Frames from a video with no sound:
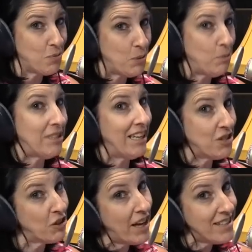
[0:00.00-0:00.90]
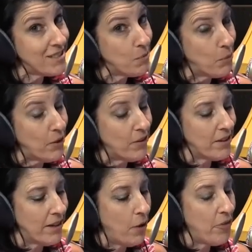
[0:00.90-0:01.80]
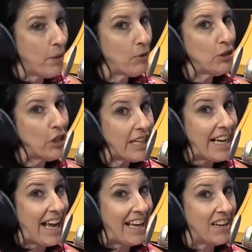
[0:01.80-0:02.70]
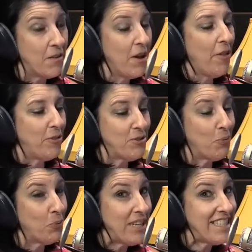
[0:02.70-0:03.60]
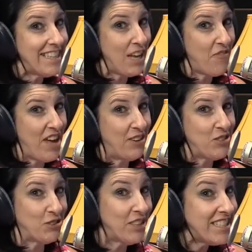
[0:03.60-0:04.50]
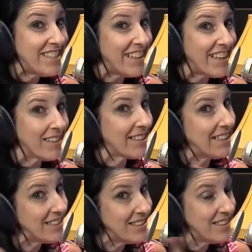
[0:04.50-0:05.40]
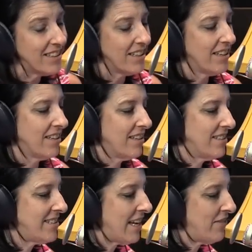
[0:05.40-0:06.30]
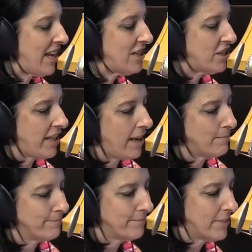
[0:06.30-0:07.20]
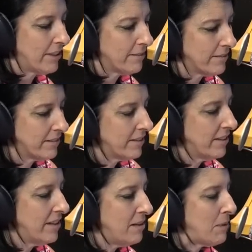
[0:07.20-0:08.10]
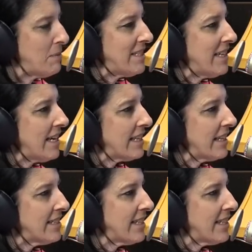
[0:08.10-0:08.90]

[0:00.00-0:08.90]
with a potential customer. You know, they were looking at it. There's a reason they found your listing. Take advantage of that. No. Am I missing anything else